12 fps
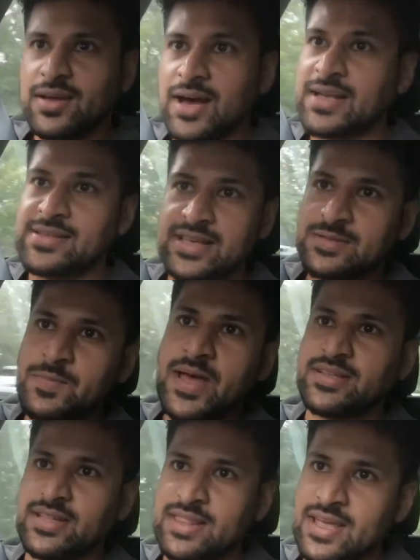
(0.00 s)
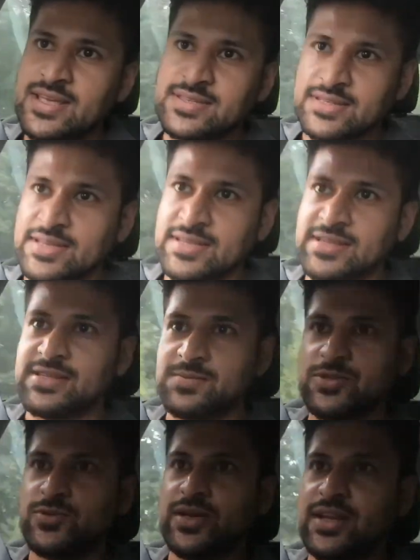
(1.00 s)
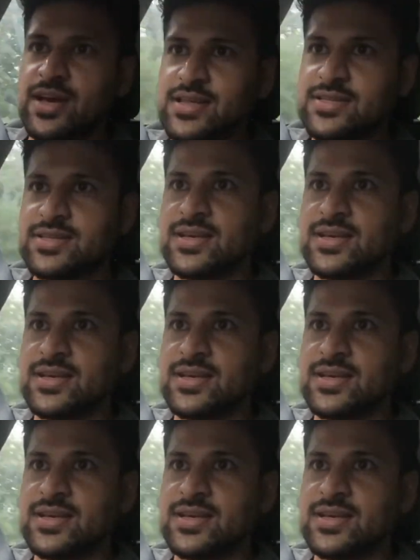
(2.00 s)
As expected, there is a distance between us,